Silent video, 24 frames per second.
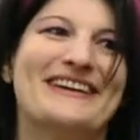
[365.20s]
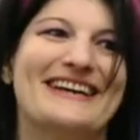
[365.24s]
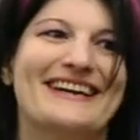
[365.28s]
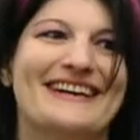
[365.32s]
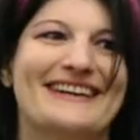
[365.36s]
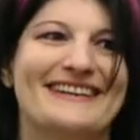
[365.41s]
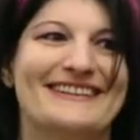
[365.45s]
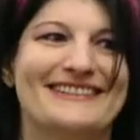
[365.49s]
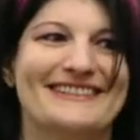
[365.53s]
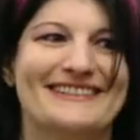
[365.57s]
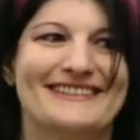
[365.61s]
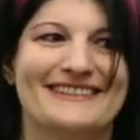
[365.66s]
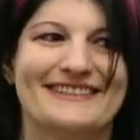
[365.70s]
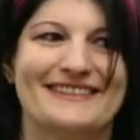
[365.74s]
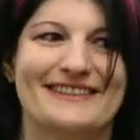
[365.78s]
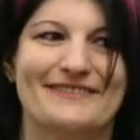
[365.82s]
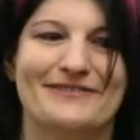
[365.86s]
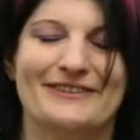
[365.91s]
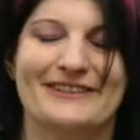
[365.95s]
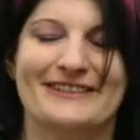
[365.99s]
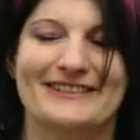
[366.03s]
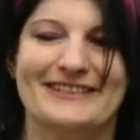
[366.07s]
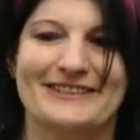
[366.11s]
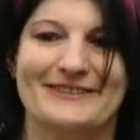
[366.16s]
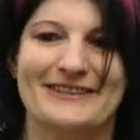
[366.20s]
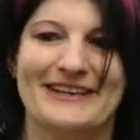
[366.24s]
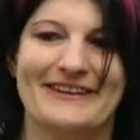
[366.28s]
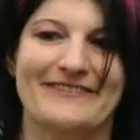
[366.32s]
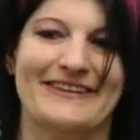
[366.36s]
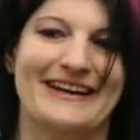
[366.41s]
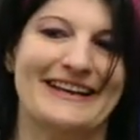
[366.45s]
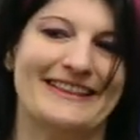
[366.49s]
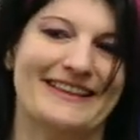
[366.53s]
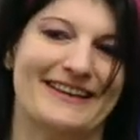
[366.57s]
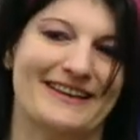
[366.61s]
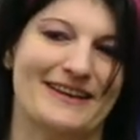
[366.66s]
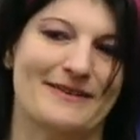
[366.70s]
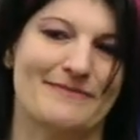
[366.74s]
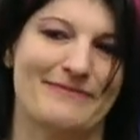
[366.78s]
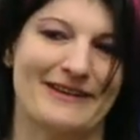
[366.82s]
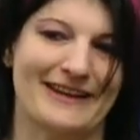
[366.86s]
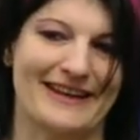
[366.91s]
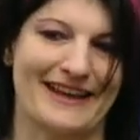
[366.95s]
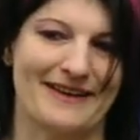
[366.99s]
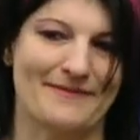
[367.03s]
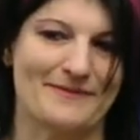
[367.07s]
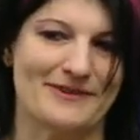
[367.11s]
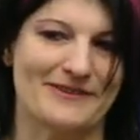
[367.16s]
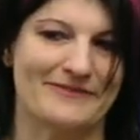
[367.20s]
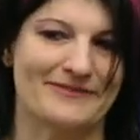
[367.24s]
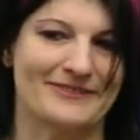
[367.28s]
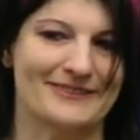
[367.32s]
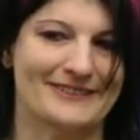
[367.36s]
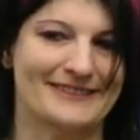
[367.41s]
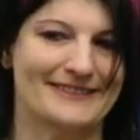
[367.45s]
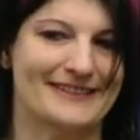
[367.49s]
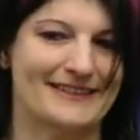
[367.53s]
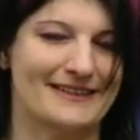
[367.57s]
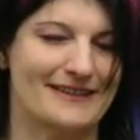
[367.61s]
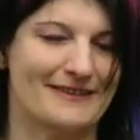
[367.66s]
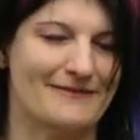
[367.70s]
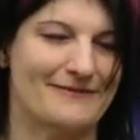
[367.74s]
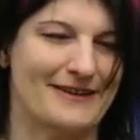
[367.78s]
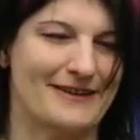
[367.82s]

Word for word: because if you're doing it right, then you're breaking more rules than you're